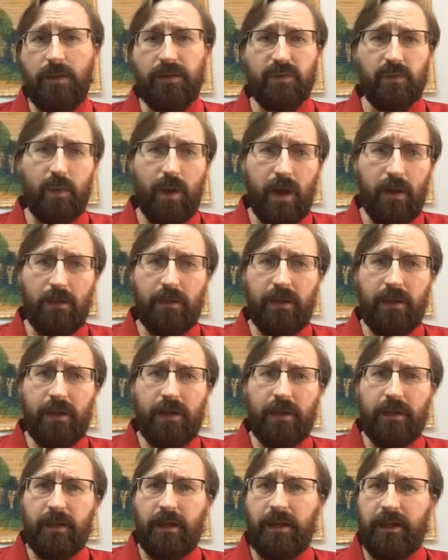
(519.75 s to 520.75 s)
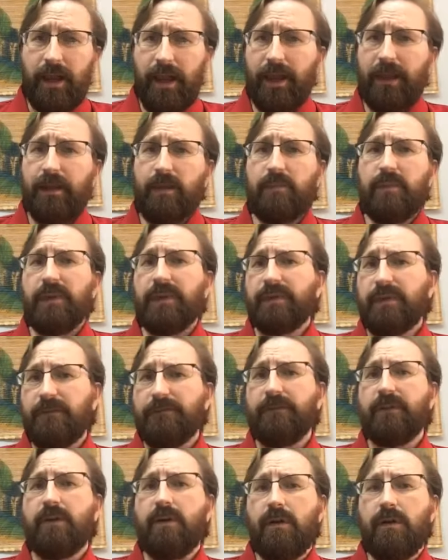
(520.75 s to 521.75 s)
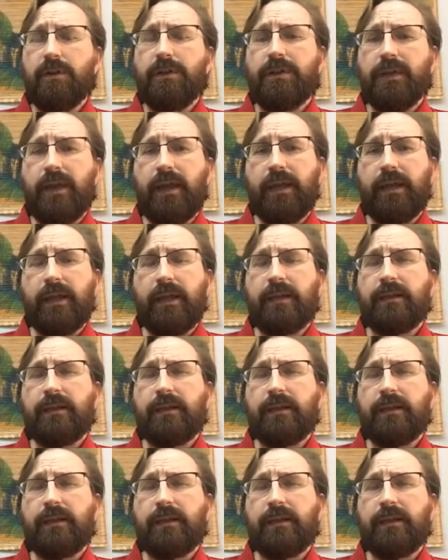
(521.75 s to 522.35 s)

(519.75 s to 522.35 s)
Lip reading: as well, and that can be a difficult thing.